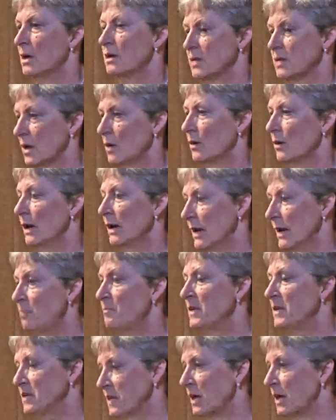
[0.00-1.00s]
So
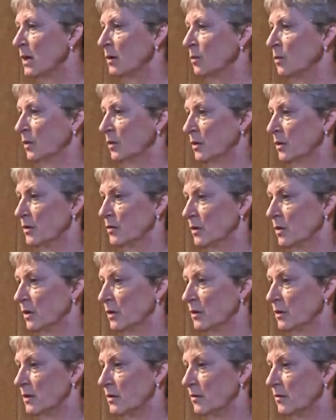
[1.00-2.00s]
let me tell you what the
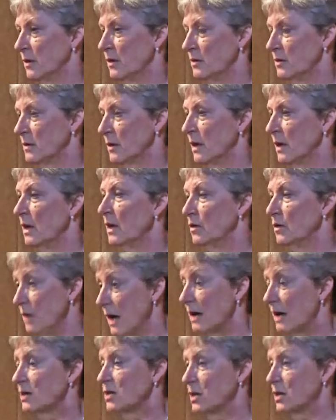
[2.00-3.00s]
alternative is. You
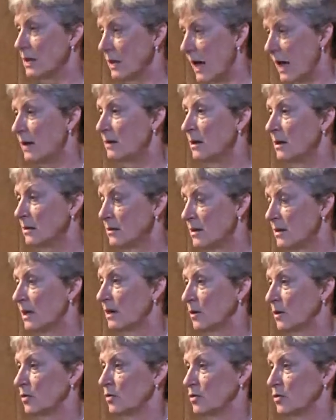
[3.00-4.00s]
actually can
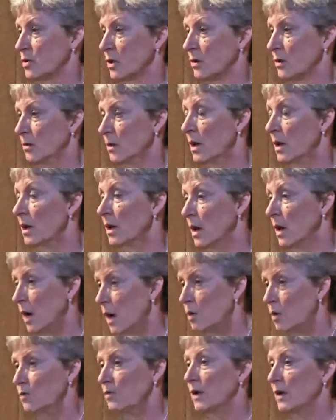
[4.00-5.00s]
take control
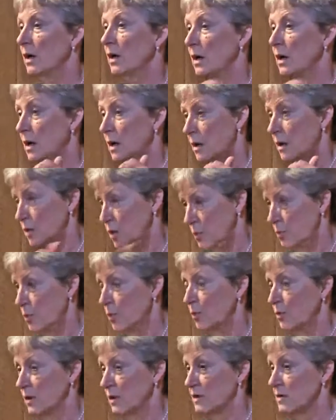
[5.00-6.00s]
over your
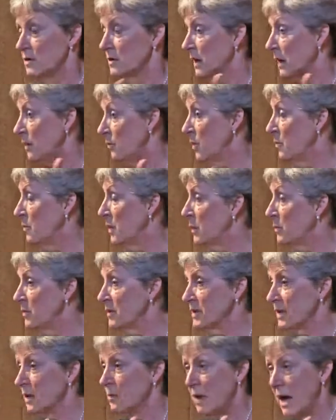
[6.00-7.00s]
borders. And when
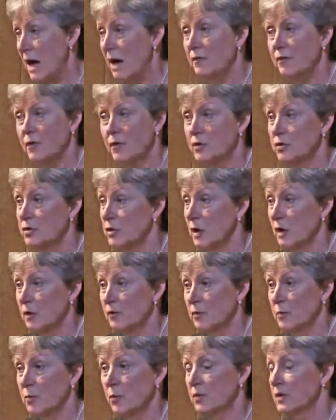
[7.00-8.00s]
people say we have control
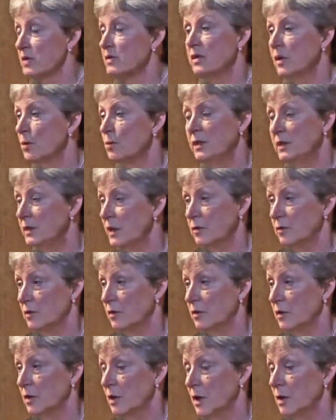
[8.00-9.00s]
over borders, no, we
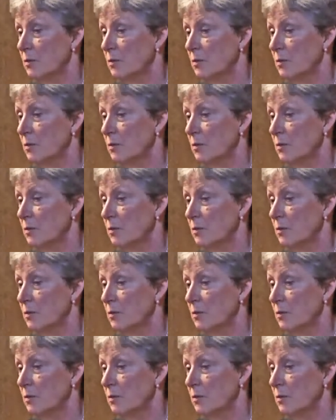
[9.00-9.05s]
don't.